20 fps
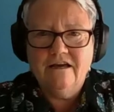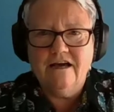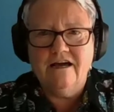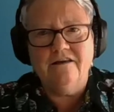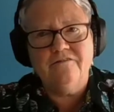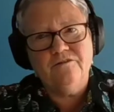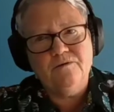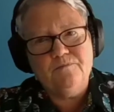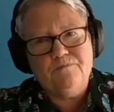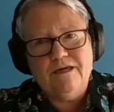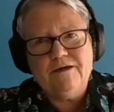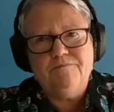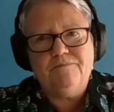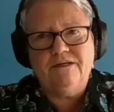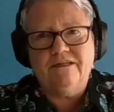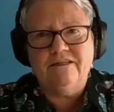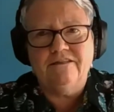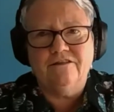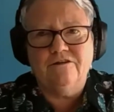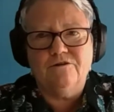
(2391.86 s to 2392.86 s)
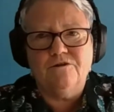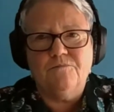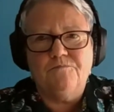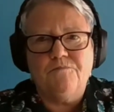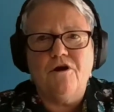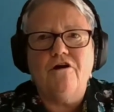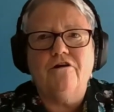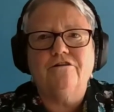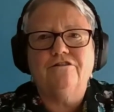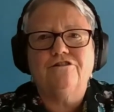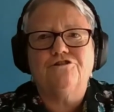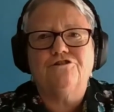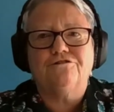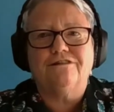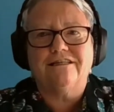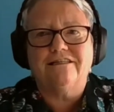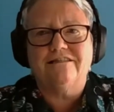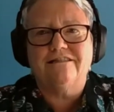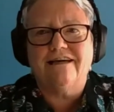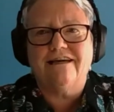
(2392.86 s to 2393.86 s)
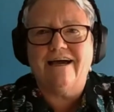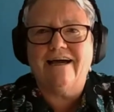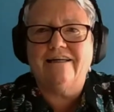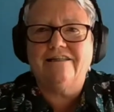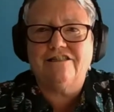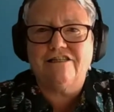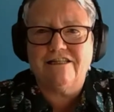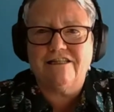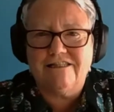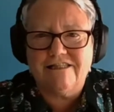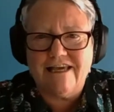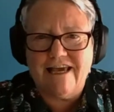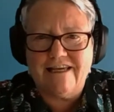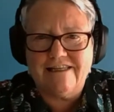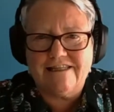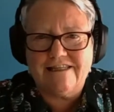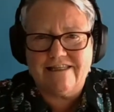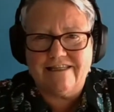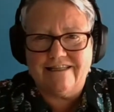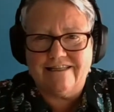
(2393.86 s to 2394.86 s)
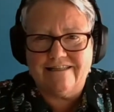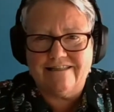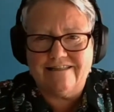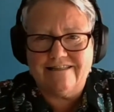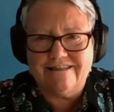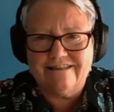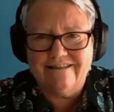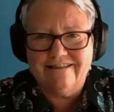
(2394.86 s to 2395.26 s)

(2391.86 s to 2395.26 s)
and the people in the laboratory that actually test it.